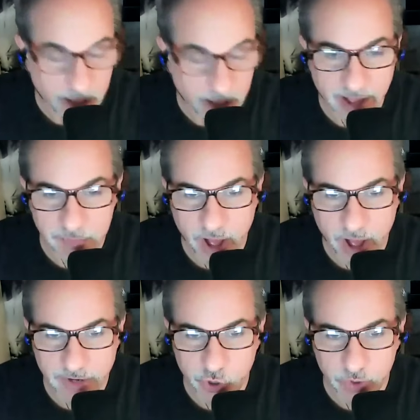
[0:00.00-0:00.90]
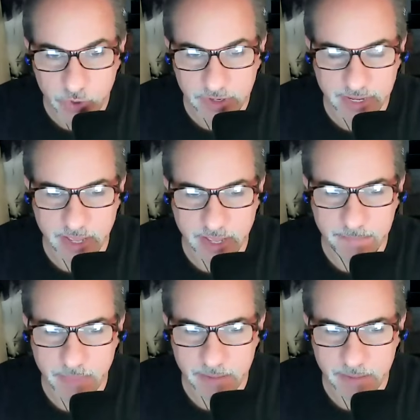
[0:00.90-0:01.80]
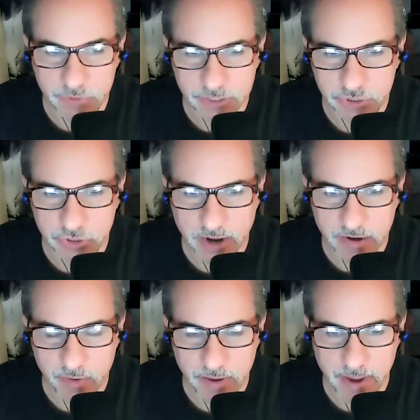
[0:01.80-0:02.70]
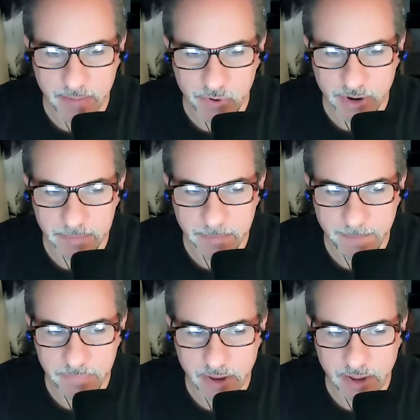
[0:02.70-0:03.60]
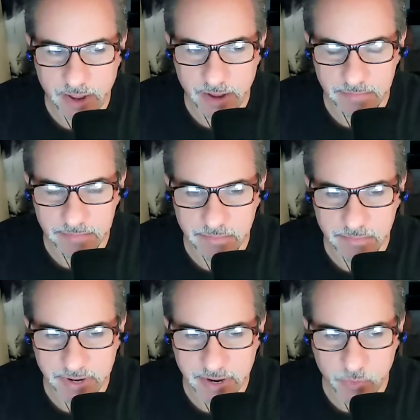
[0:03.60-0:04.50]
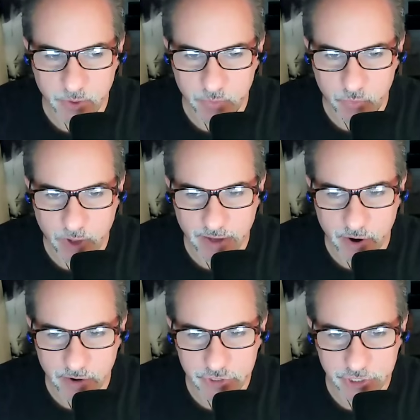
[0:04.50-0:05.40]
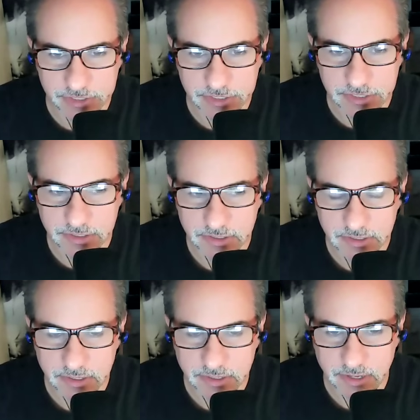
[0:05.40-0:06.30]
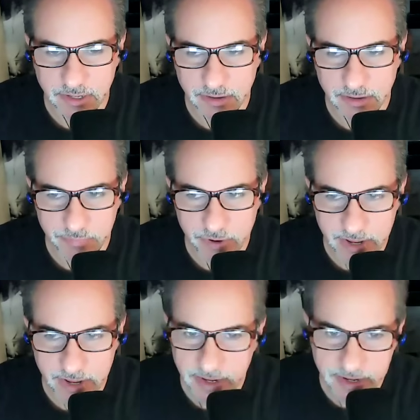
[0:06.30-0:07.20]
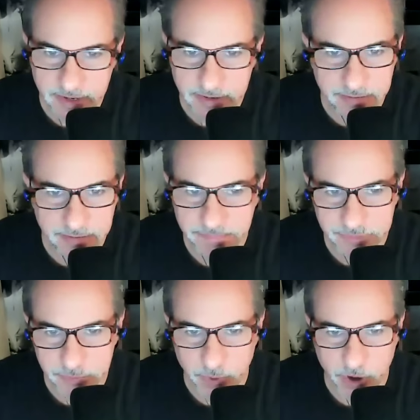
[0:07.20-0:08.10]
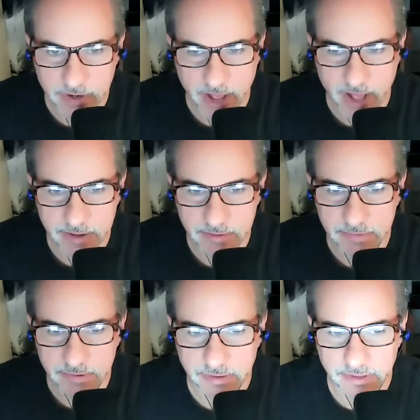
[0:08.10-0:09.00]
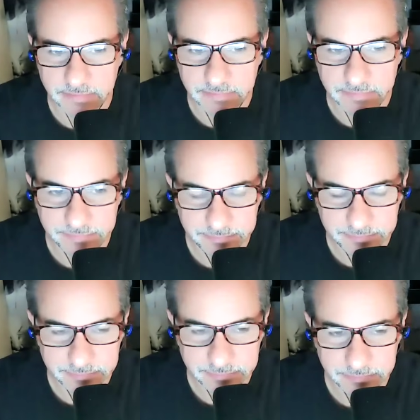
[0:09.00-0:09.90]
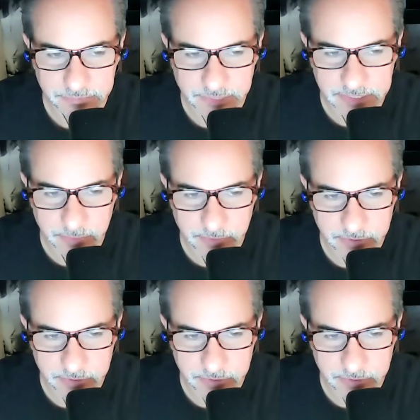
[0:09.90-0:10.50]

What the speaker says: I'm not Googling it. I'm just trying to remember it. But anyway, Rod Argent, a pretty smart guy, decent